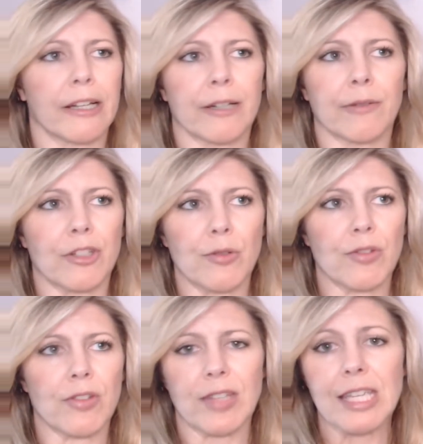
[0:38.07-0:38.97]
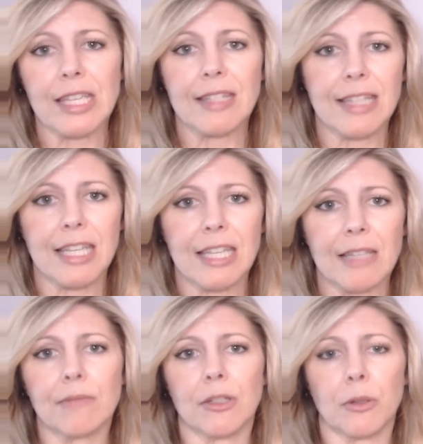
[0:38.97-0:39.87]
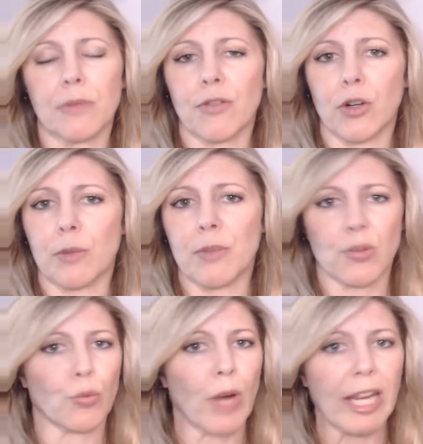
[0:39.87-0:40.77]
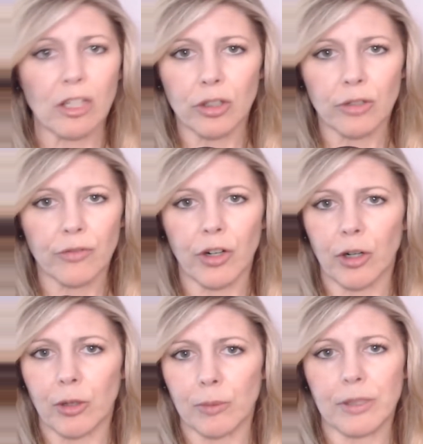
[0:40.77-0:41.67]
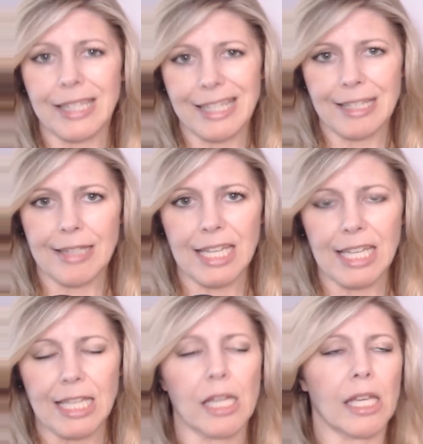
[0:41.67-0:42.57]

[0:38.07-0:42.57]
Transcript: uses ed, if the verb is a regular verb, ed.